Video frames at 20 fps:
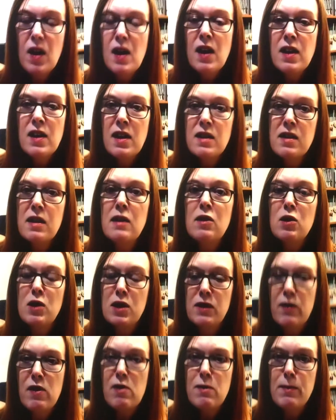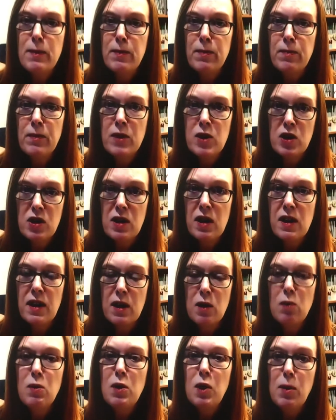Yes, it looks very much like
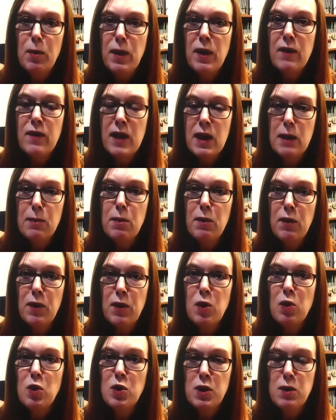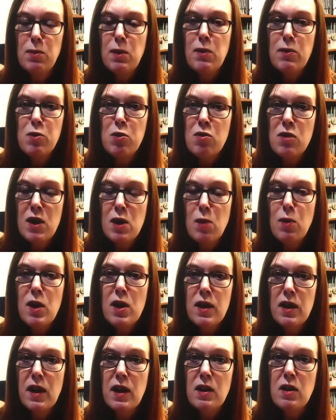it will be available for the autumn. We're already
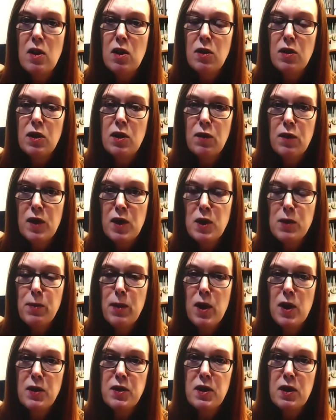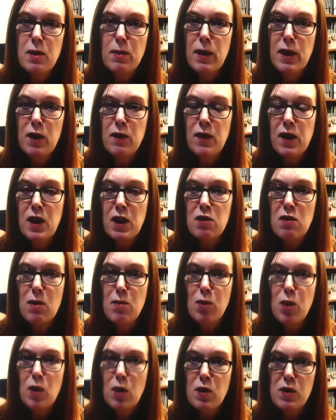working on the first part of the manufacturing
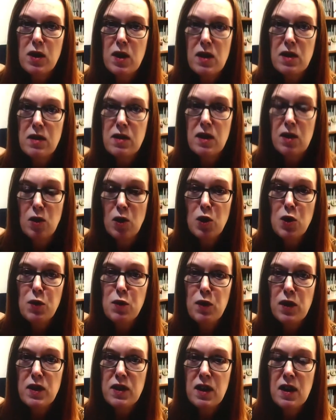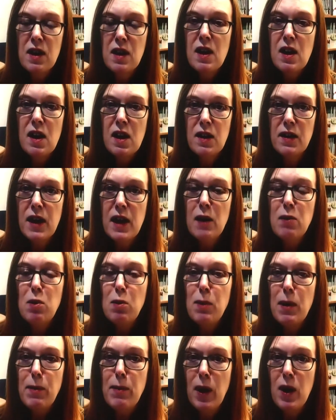process in Oxford. That will
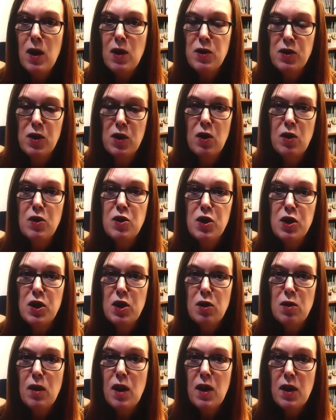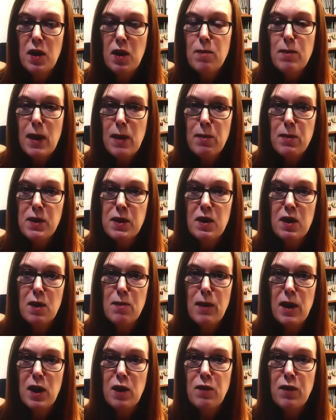be passed on to other members of the
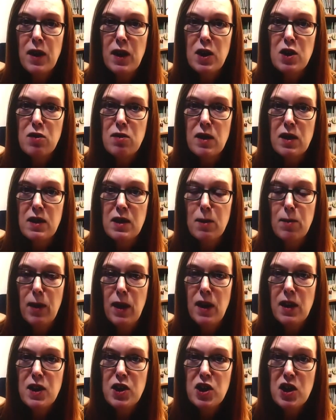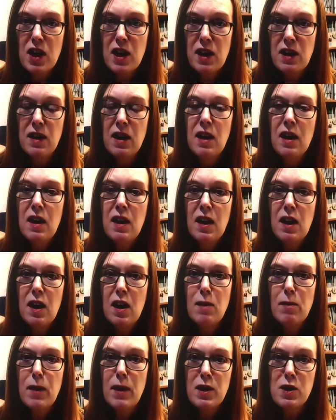manufacturing supply chain
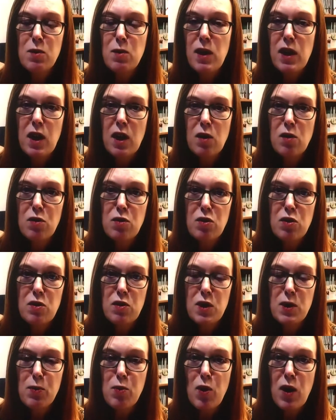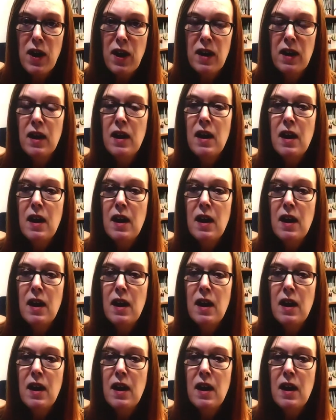as we go through the spring,